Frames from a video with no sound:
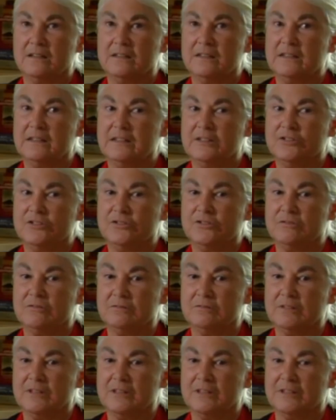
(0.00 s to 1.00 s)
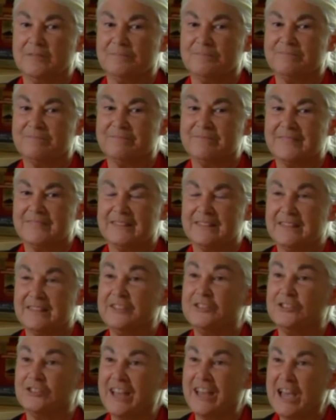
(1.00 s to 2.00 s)
into
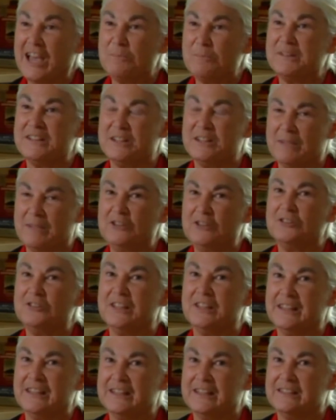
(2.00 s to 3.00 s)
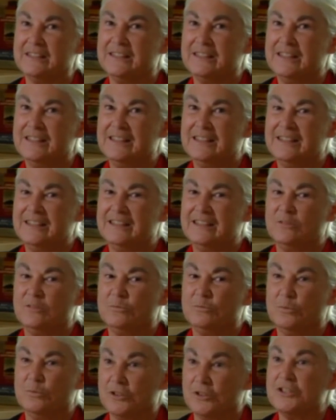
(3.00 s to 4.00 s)
things that are happening by looking at
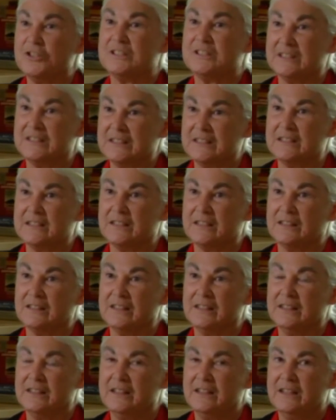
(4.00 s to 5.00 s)
words statistically.